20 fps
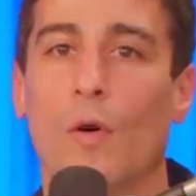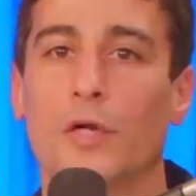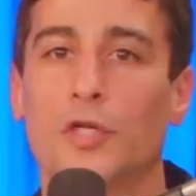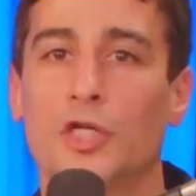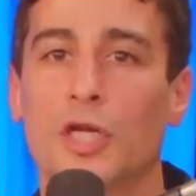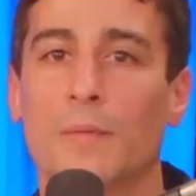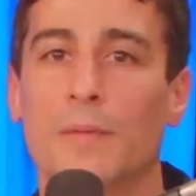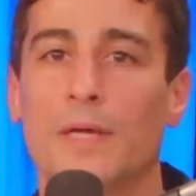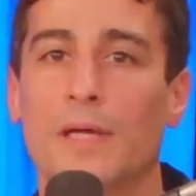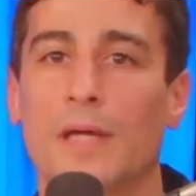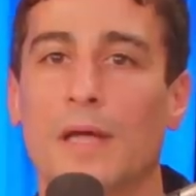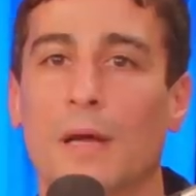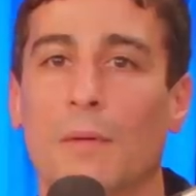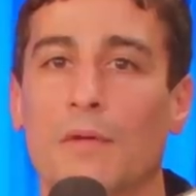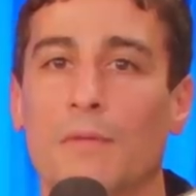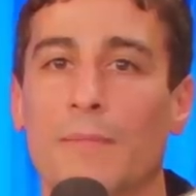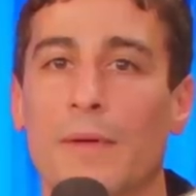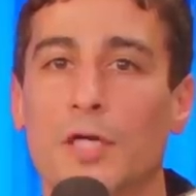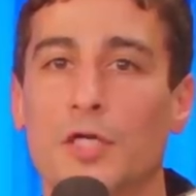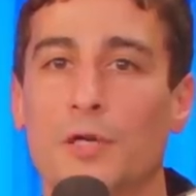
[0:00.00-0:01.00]
Jimmy, here
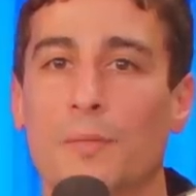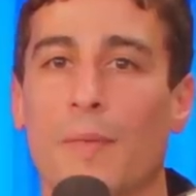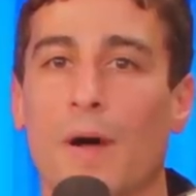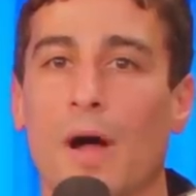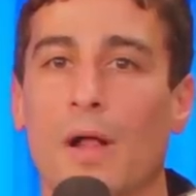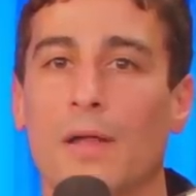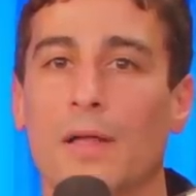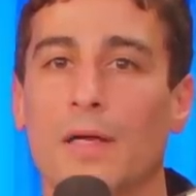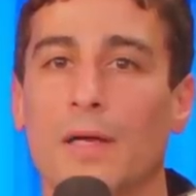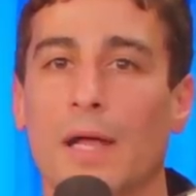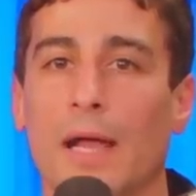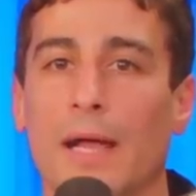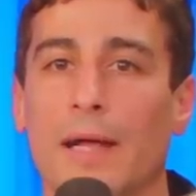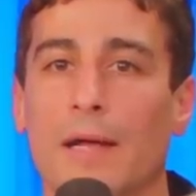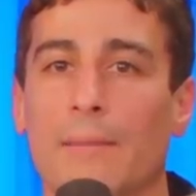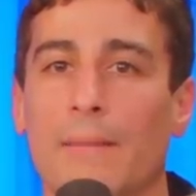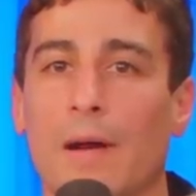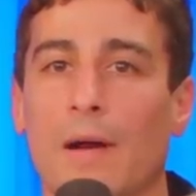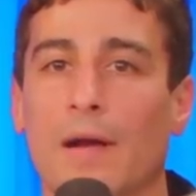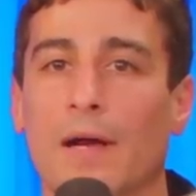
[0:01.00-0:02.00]
with Misha Pollan and
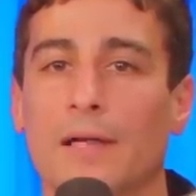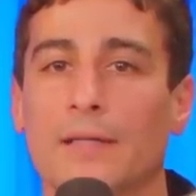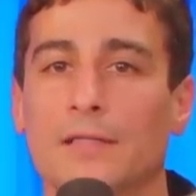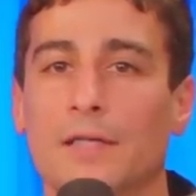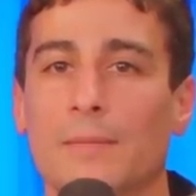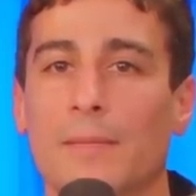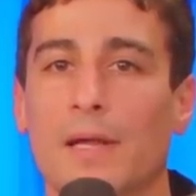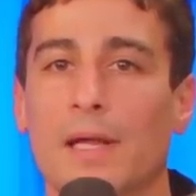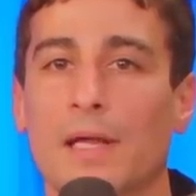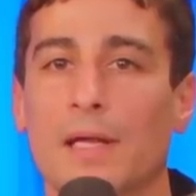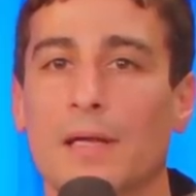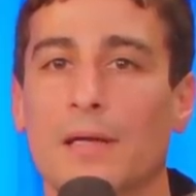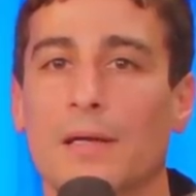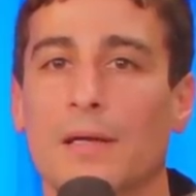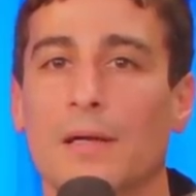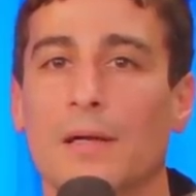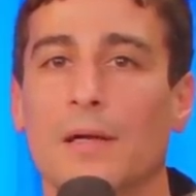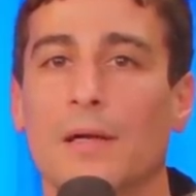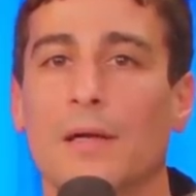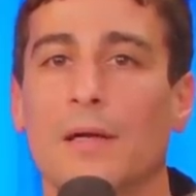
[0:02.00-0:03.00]
Americans comedian
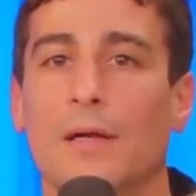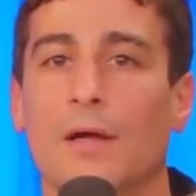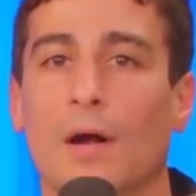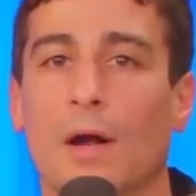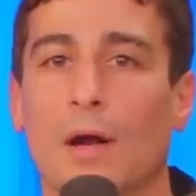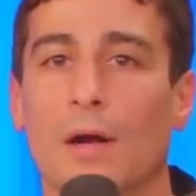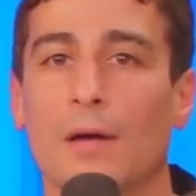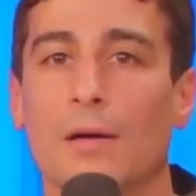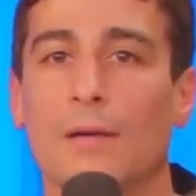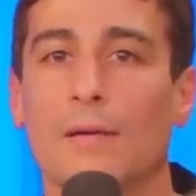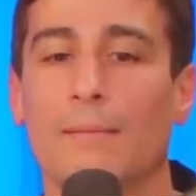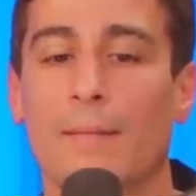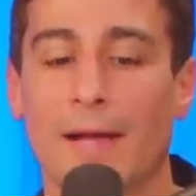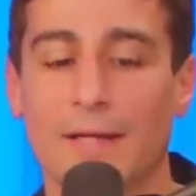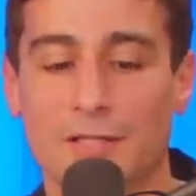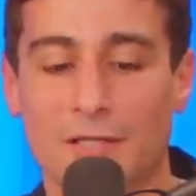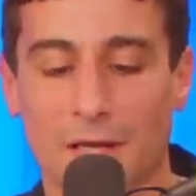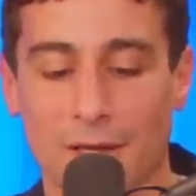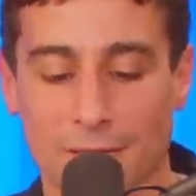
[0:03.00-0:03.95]
Kurt Metzger.